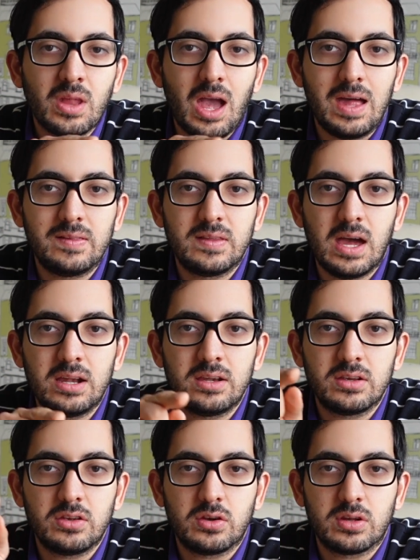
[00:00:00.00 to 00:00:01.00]
and
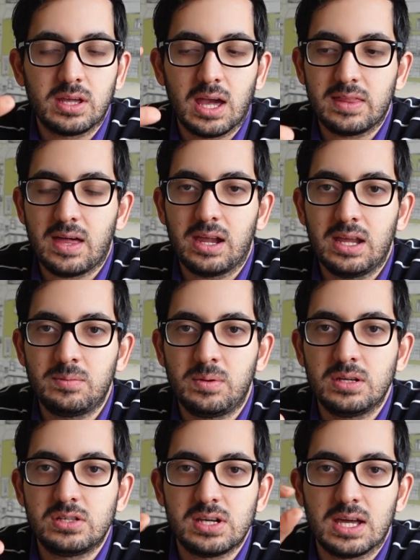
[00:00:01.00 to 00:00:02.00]
then you can get that
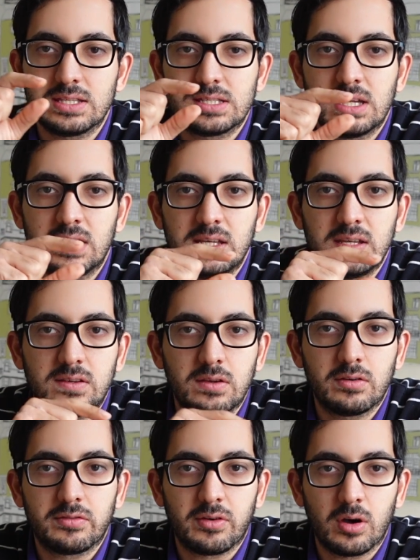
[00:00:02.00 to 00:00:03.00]
image and send it to
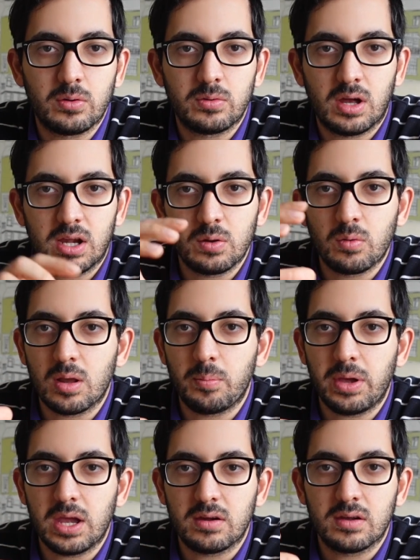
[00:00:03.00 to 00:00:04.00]
your phone and it will
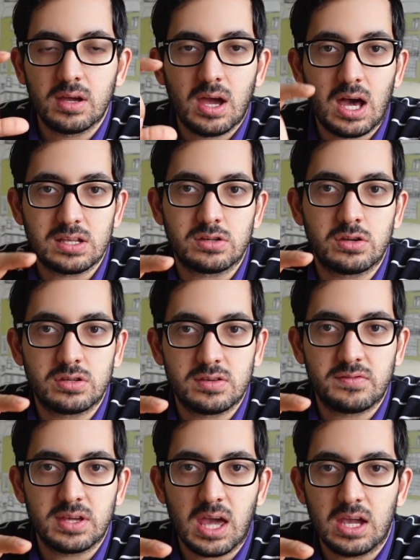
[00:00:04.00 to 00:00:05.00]
appear as a
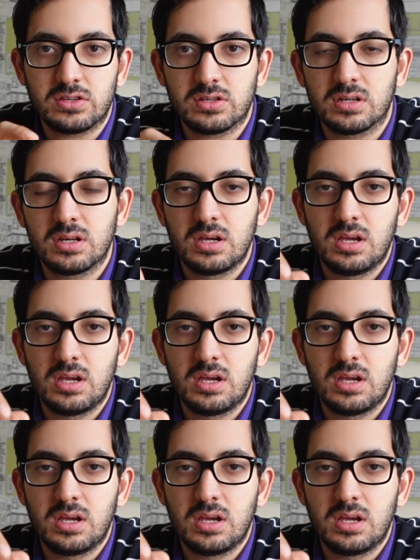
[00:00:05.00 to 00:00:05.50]
notification.